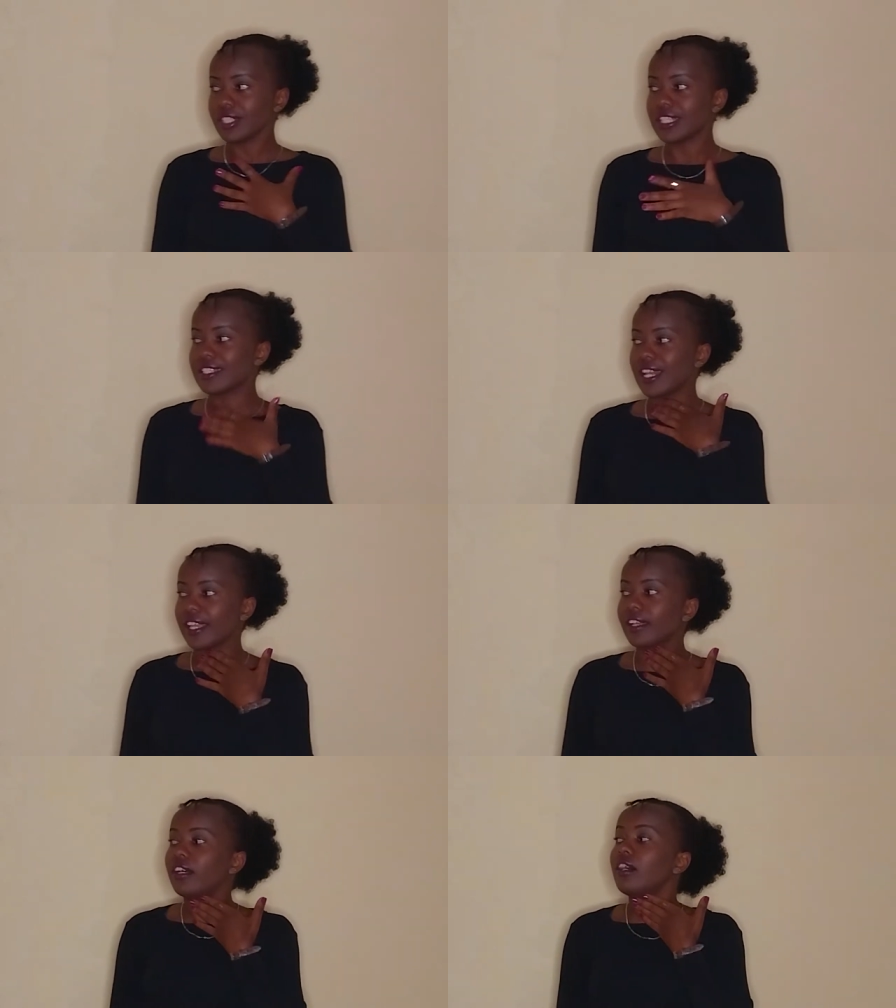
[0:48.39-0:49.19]
it's
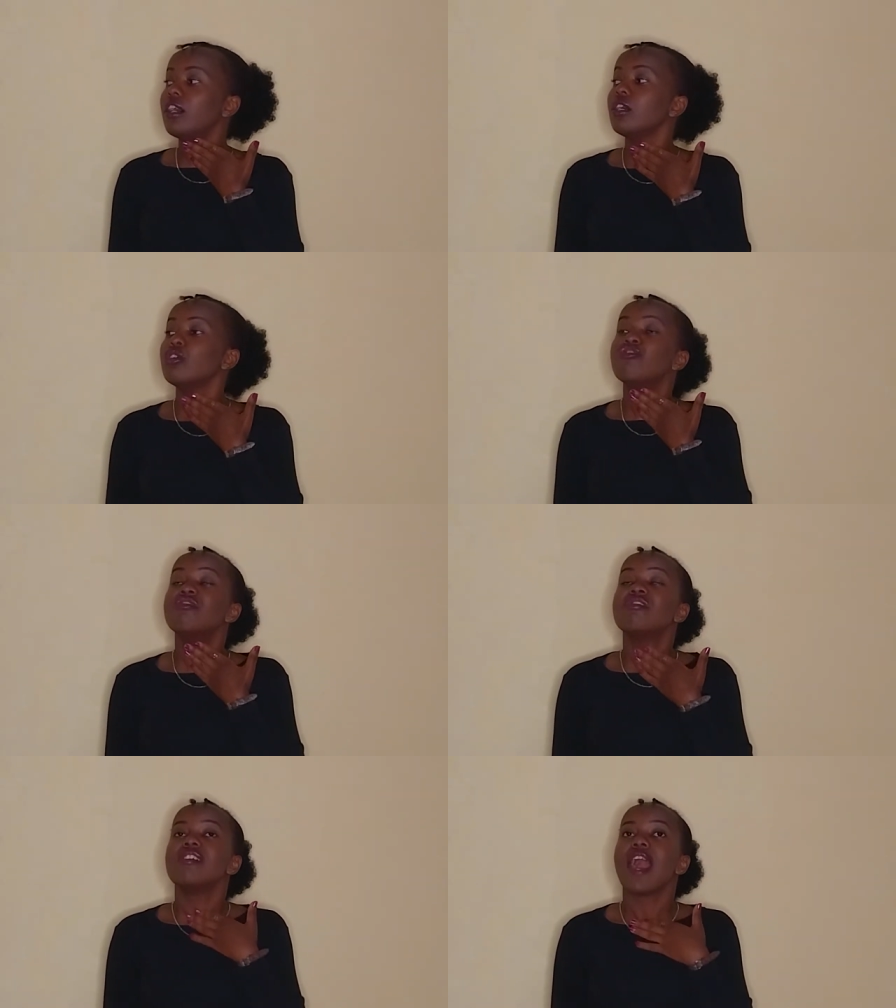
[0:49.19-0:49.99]
like huh,
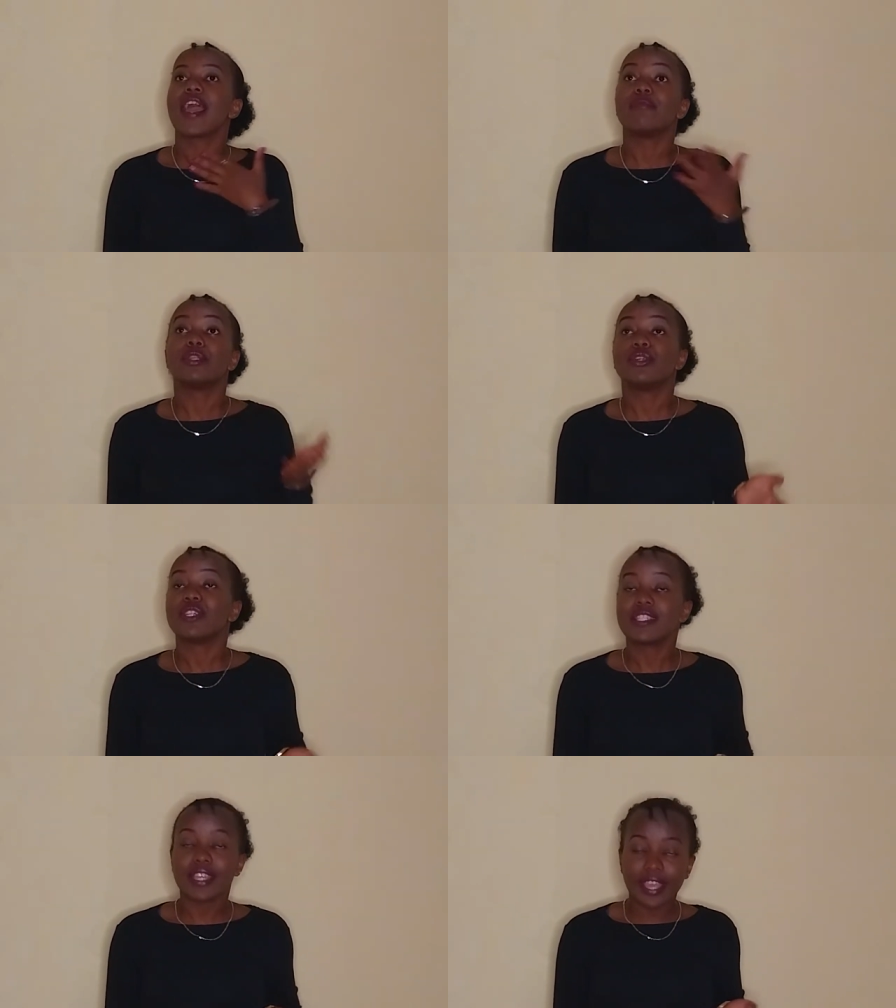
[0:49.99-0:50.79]
I am
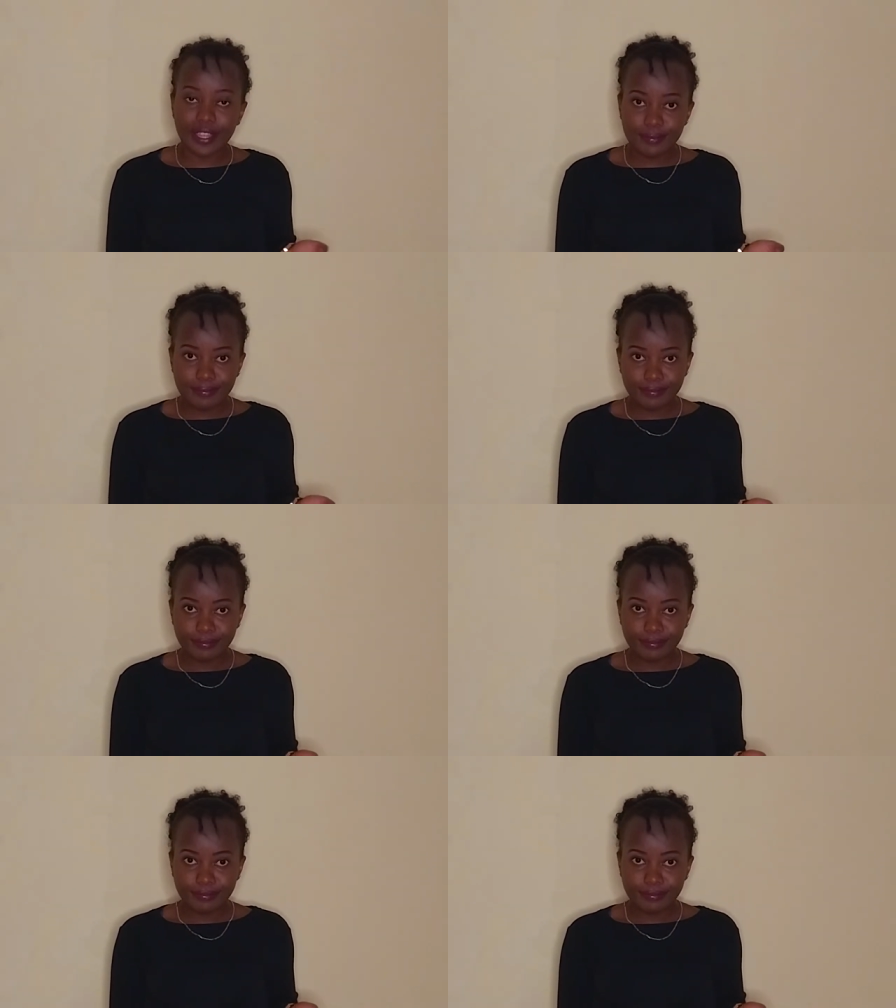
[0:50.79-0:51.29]
losing it.